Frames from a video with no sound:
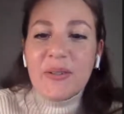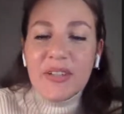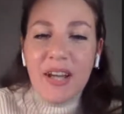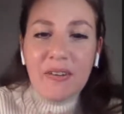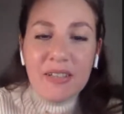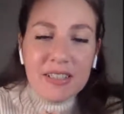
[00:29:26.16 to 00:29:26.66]

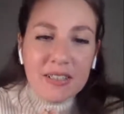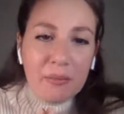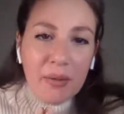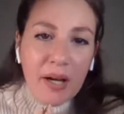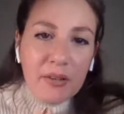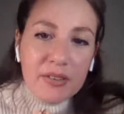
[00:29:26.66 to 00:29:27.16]
now it's
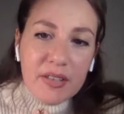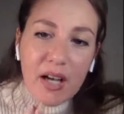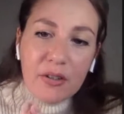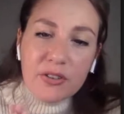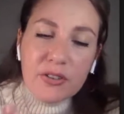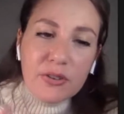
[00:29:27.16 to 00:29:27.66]
about
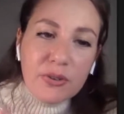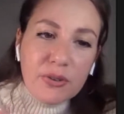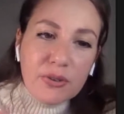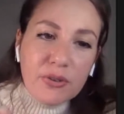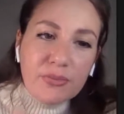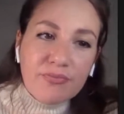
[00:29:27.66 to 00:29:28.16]
how
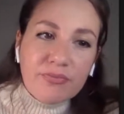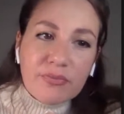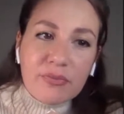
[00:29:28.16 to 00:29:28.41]
to,